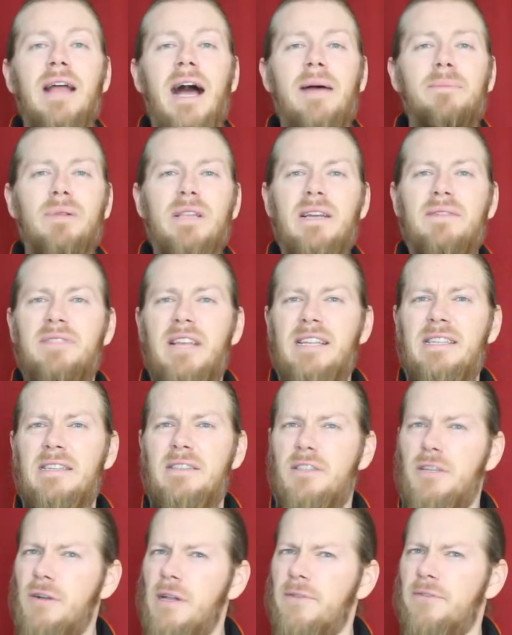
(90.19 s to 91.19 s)
I believe they
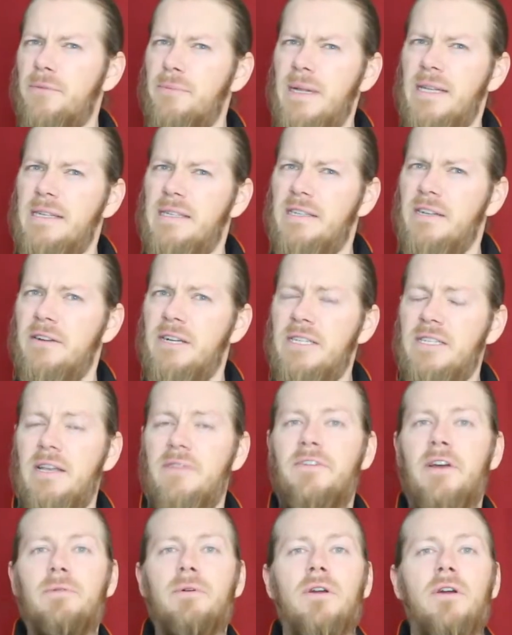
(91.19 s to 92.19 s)
did two different miniseries,
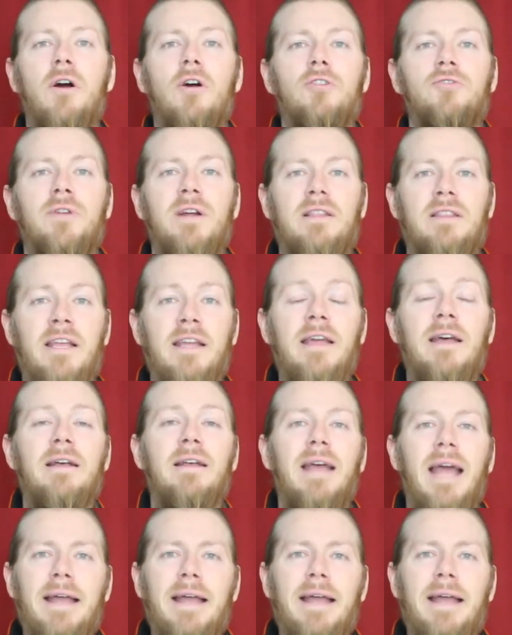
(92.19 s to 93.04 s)
if I recall correctly,